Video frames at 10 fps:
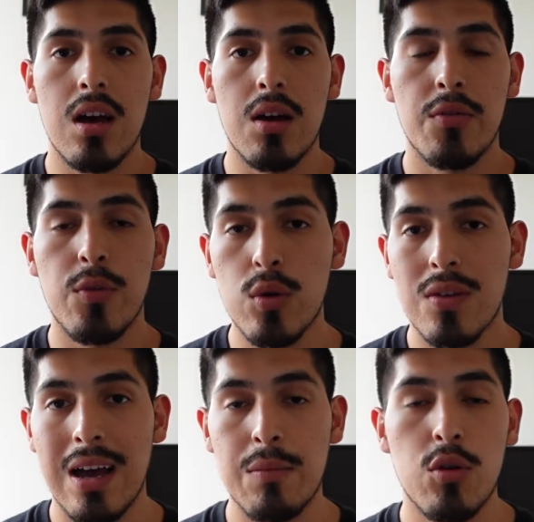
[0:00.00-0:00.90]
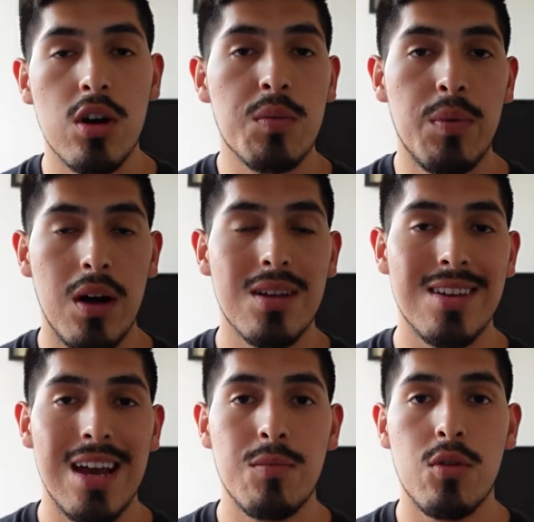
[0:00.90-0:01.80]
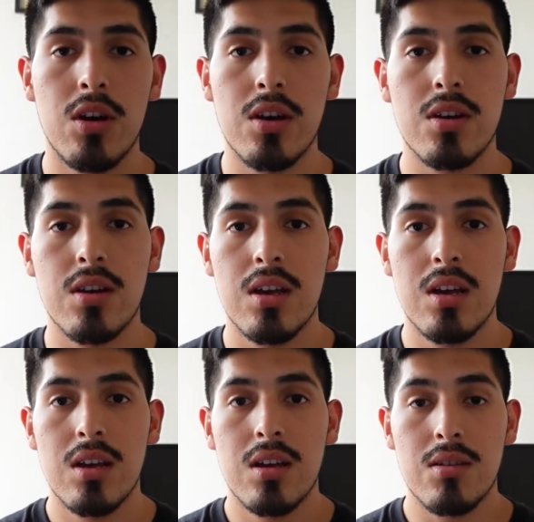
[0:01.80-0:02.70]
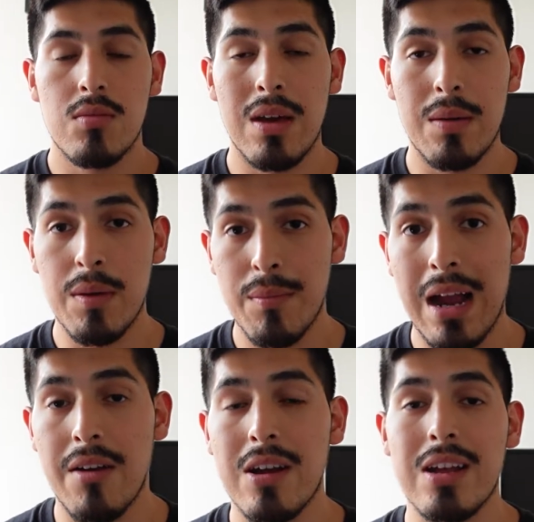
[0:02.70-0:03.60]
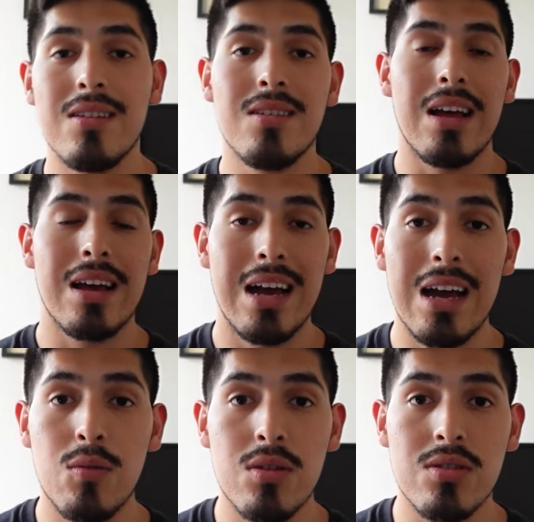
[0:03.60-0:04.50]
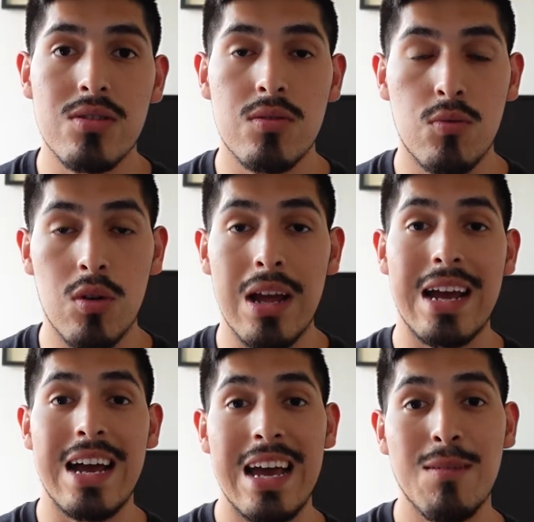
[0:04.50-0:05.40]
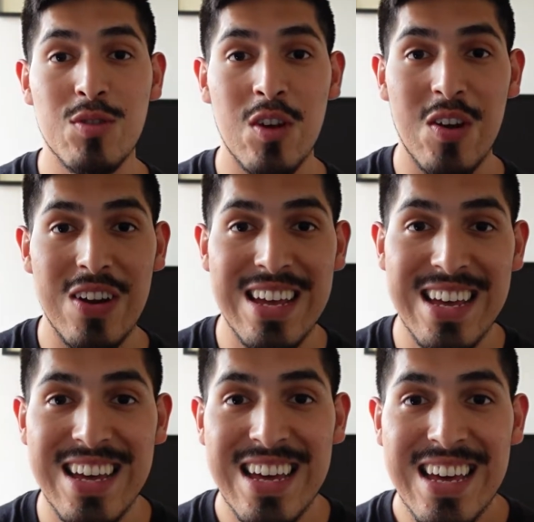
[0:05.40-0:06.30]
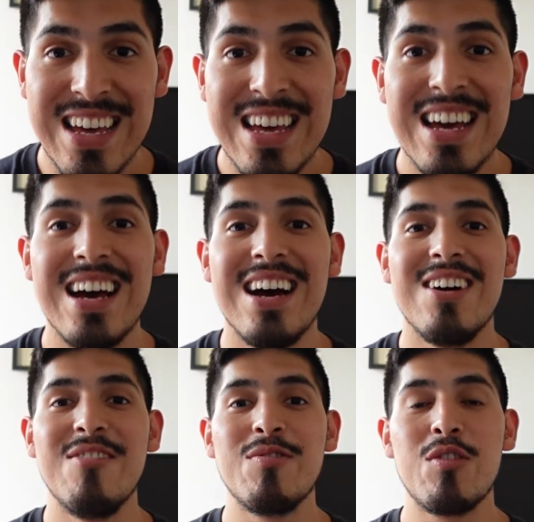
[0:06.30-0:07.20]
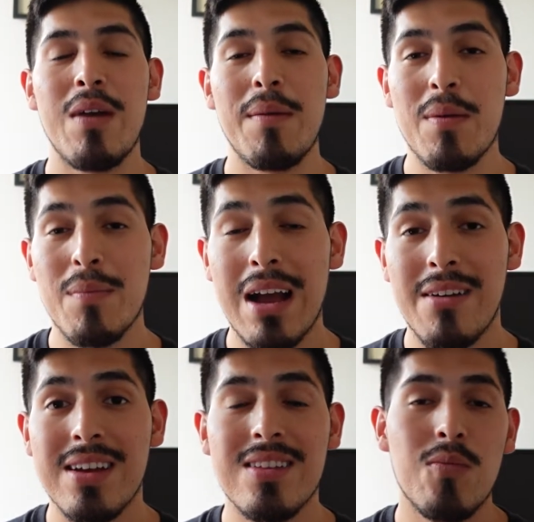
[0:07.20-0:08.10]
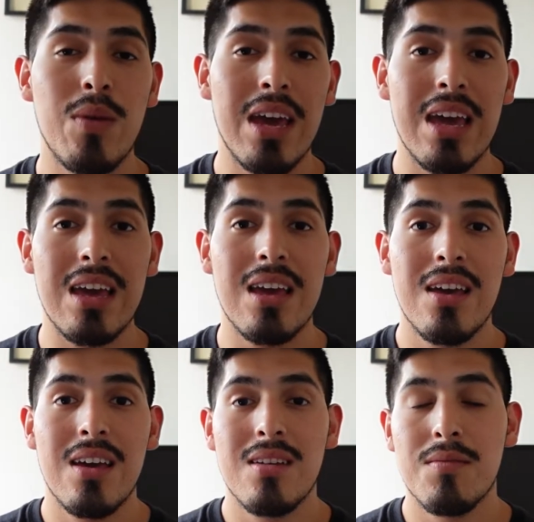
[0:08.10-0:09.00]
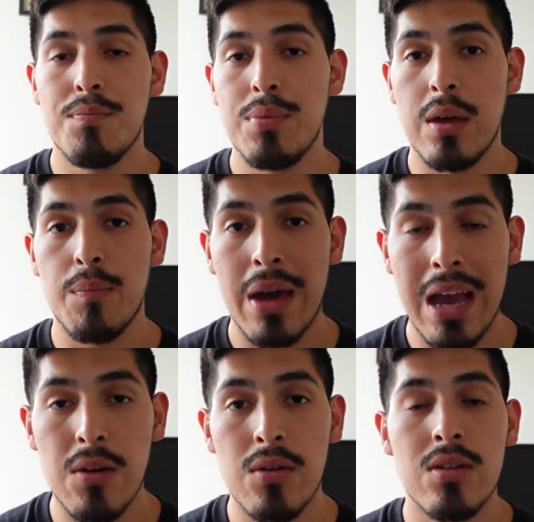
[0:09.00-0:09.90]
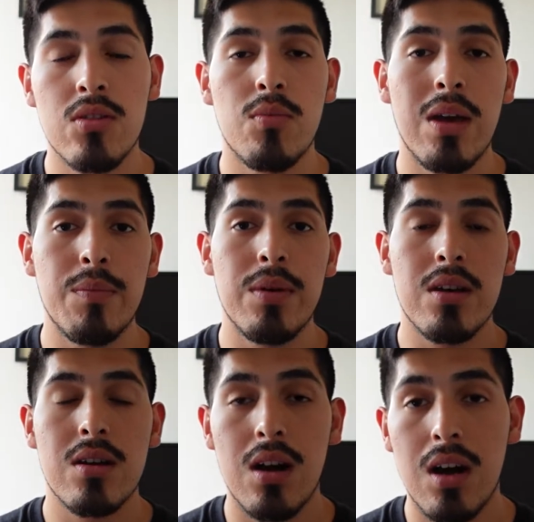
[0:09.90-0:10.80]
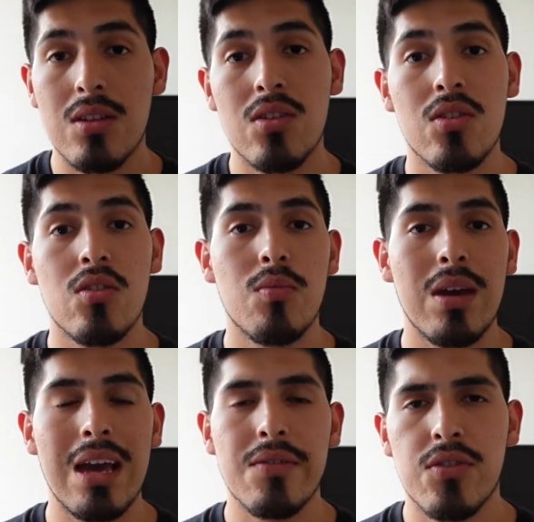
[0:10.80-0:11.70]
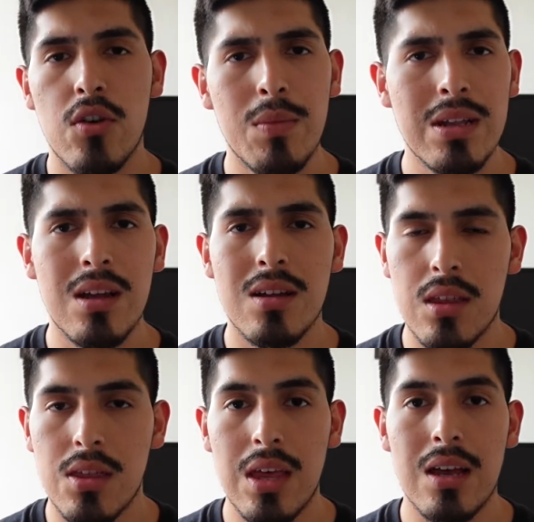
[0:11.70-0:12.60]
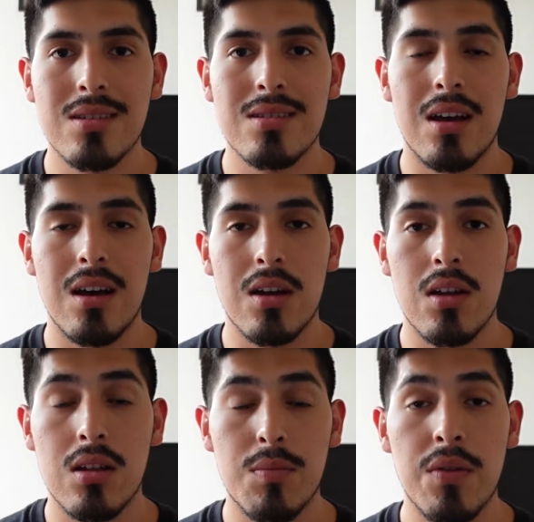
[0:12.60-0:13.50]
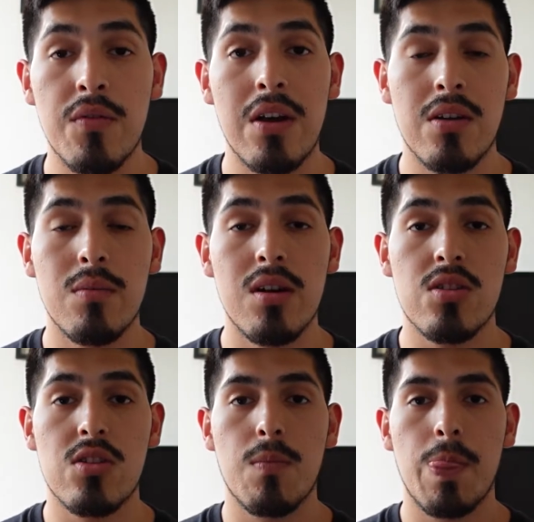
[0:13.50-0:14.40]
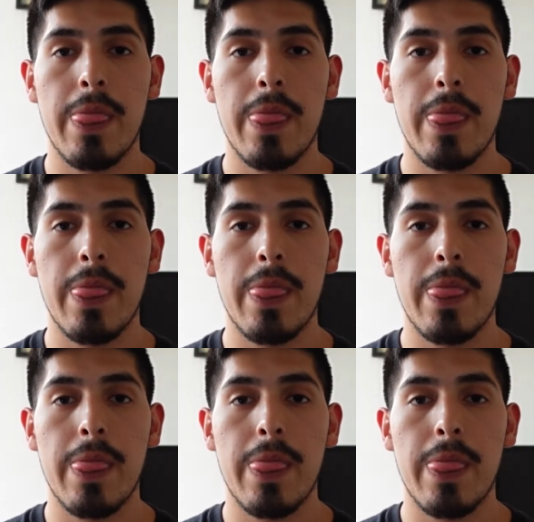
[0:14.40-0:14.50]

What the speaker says: full-time work, part-time work. You may be married like I was, or like I am, sorry. You may be married, you may be a parent, you may be a guardian, you may have so many other things that are going to be very much